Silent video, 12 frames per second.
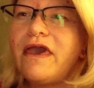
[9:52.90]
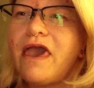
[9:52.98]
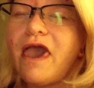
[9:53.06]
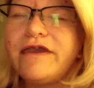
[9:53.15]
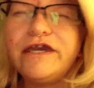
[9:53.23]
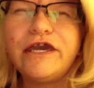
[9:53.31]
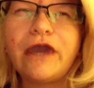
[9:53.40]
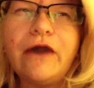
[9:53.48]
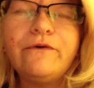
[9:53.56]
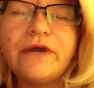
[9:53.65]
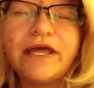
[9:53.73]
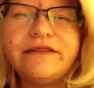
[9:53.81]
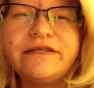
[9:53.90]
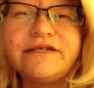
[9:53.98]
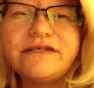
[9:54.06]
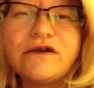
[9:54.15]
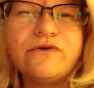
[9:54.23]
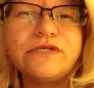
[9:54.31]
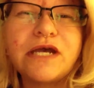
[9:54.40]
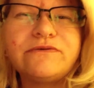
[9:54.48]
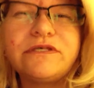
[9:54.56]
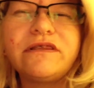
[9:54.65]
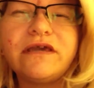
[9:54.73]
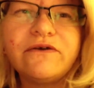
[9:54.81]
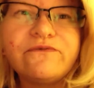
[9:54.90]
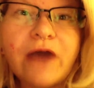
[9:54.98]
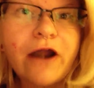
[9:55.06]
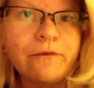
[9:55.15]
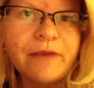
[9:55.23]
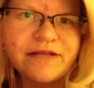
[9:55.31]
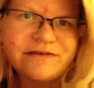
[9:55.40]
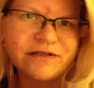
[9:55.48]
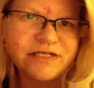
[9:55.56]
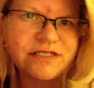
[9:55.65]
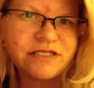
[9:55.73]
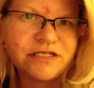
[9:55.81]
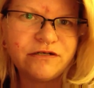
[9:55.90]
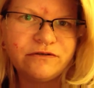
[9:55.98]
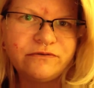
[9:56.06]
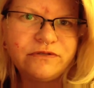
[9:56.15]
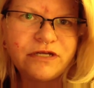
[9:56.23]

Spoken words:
And and this goes out to the environmentalists too.